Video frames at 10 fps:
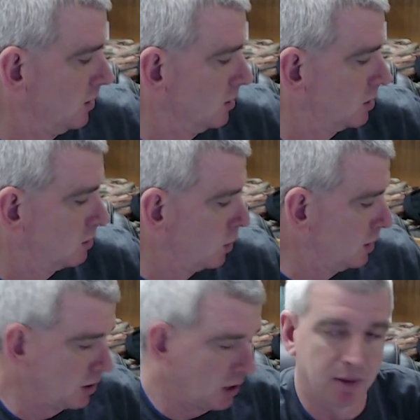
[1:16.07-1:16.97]
doing some
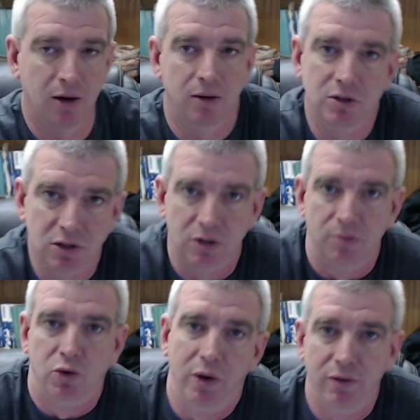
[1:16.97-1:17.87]
twin turbos, some
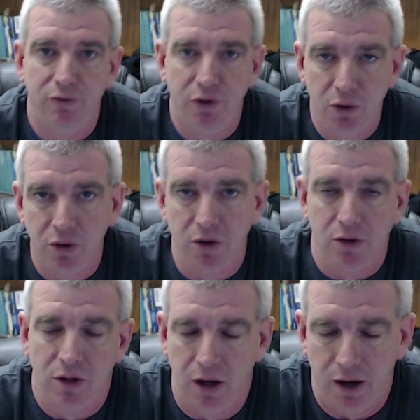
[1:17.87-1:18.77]
twin
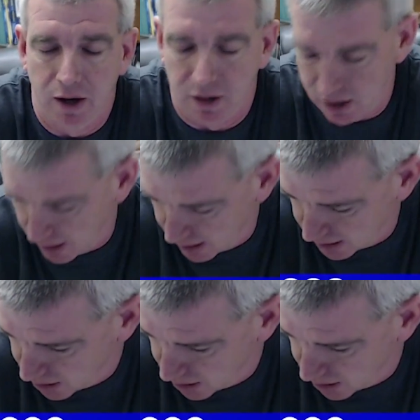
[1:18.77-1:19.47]
fueler kits.